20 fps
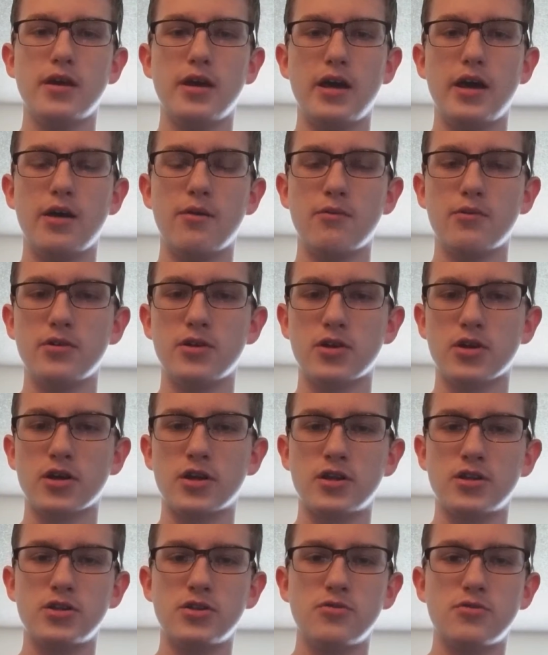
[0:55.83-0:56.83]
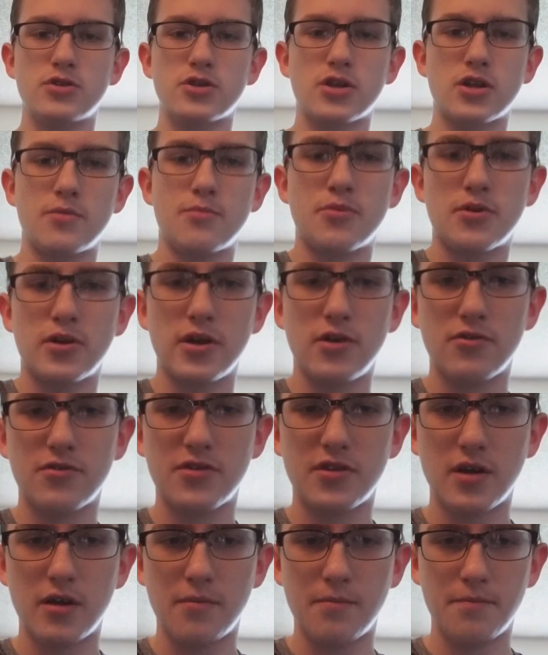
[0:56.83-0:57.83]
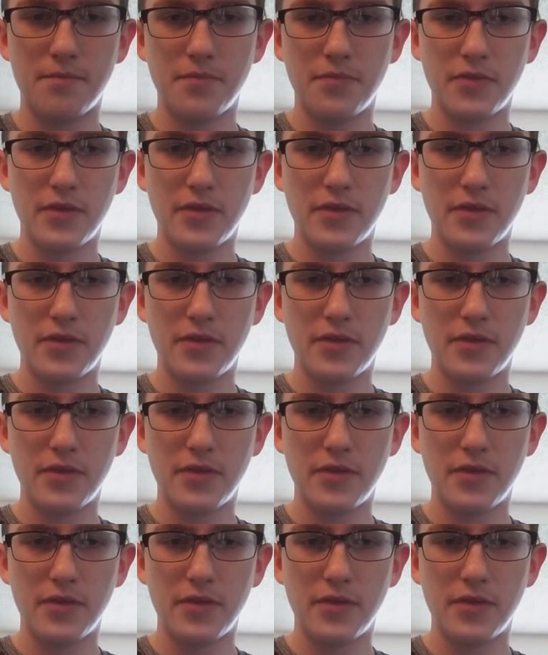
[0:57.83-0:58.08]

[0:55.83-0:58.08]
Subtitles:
And what you're going to do is you're going to bring your thumb